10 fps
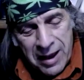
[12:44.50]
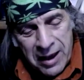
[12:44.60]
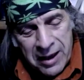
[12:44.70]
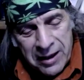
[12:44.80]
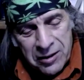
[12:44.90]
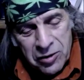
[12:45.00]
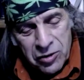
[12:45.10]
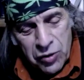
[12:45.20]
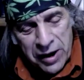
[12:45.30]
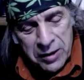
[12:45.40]
And
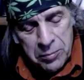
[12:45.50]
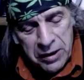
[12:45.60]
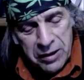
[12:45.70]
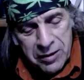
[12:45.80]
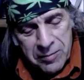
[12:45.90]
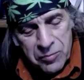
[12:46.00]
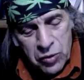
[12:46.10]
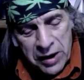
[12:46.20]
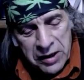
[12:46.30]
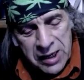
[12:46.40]
trying to be
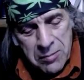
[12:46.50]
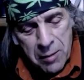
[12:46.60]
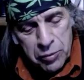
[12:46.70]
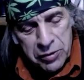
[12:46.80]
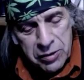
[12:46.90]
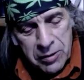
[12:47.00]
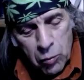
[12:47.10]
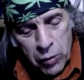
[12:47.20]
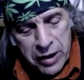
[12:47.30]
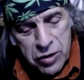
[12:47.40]
trying to come up with
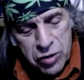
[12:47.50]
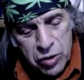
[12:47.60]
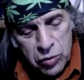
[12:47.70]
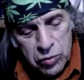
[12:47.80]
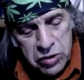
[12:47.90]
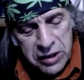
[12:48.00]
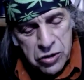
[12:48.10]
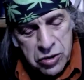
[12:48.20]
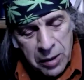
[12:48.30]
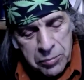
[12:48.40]
ways to
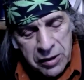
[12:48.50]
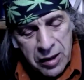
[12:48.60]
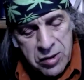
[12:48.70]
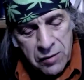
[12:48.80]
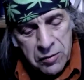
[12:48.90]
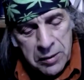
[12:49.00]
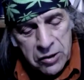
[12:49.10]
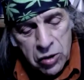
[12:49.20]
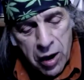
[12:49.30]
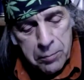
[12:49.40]
teach something that's never been
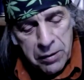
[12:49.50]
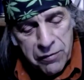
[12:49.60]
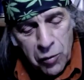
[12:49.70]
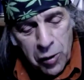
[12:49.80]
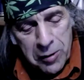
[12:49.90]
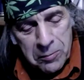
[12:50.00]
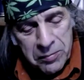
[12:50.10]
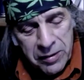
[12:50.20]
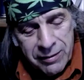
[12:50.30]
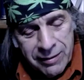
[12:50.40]
taught before
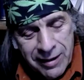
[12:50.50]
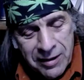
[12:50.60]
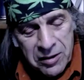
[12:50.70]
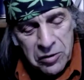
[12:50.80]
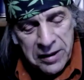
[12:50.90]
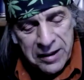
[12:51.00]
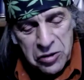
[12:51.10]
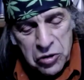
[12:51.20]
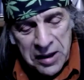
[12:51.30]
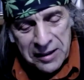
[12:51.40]
creates a
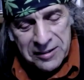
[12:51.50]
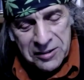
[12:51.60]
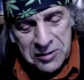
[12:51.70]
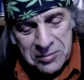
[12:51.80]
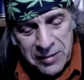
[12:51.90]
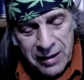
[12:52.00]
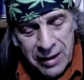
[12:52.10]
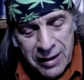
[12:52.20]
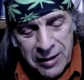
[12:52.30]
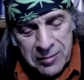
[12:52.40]
challenge.
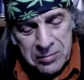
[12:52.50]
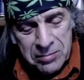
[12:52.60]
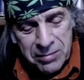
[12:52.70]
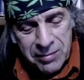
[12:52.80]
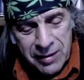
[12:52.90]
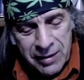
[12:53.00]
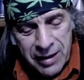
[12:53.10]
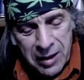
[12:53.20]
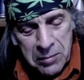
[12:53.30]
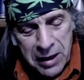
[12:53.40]

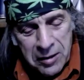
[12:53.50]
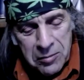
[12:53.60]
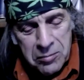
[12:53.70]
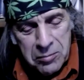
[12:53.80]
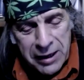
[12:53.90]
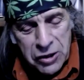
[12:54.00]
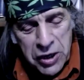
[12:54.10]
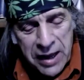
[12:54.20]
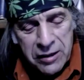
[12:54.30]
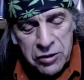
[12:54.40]
And my my
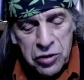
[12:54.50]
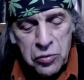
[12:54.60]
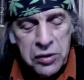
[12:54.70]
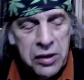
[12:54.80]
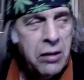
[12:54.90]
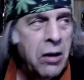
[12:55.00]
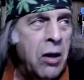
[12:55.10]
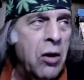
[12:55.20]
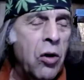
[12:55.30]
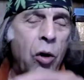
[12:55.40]
challenge is really
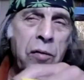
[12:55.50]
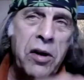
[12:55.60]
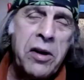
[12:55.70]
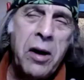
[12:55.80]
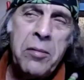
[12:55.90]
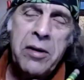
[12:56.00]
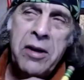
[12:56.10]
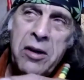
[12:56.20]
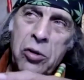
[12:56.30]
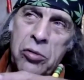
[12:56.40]
overcome
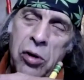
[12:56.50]
getting you to